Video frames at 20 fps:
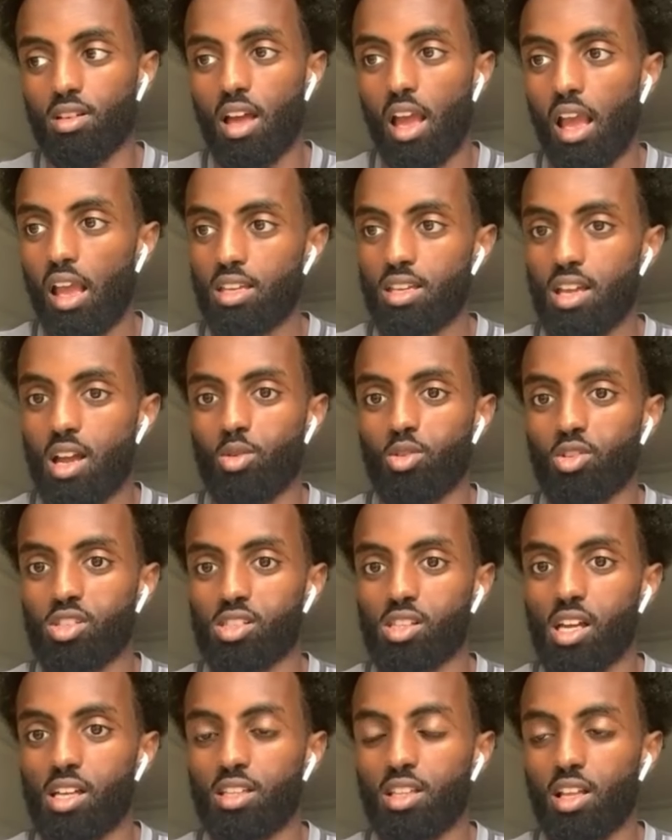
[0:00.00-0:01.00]
it
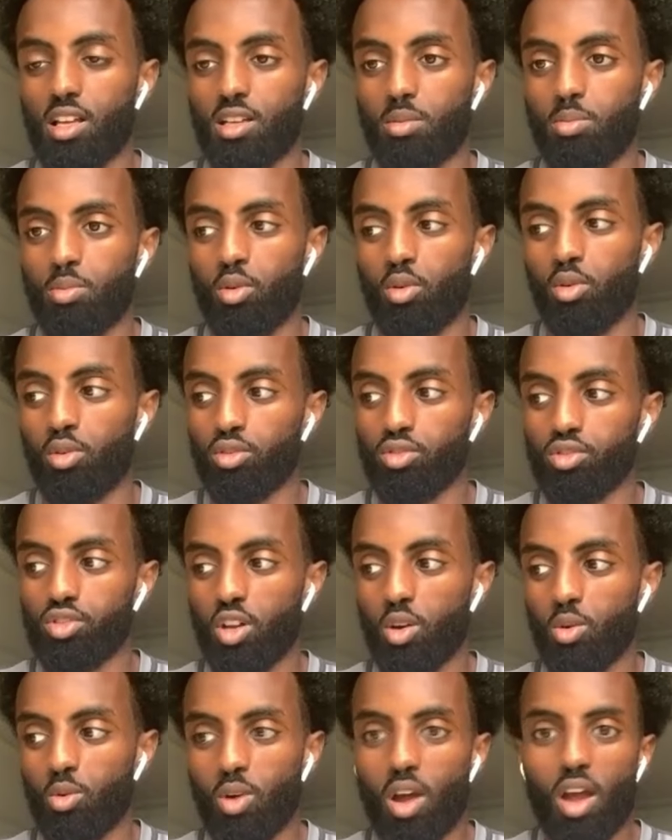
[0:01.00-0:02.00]
sounds sad, like, but
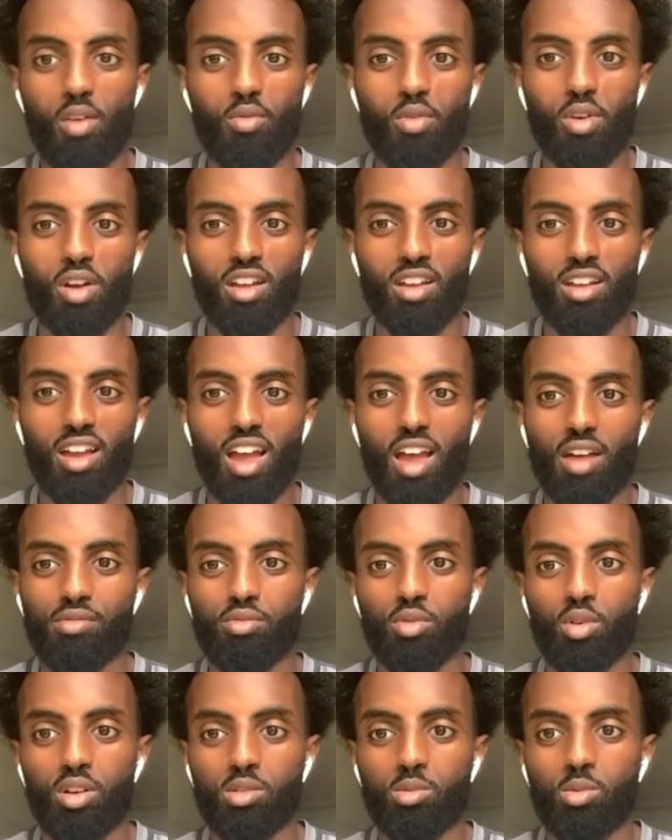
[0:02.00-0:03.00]
you know, every
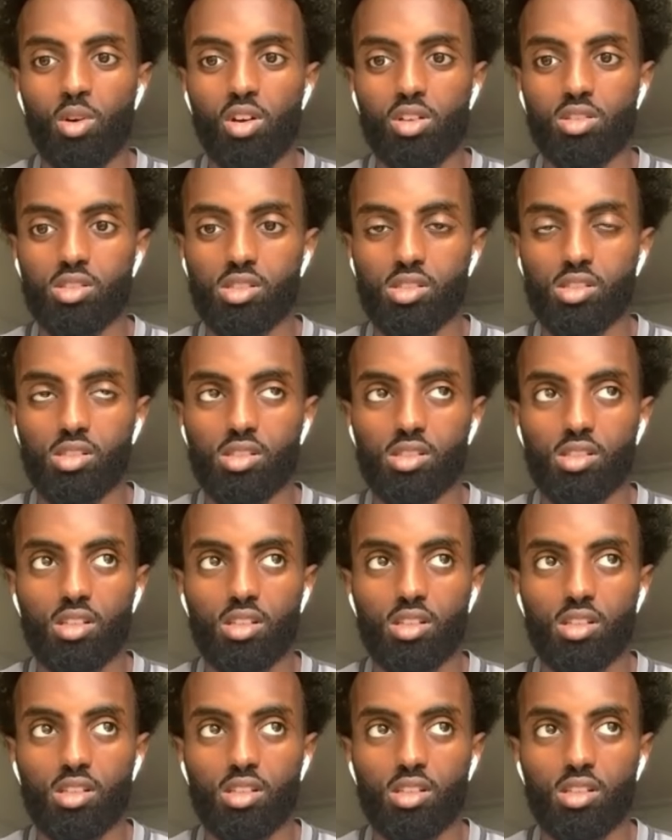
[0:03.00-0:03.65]
everyone was,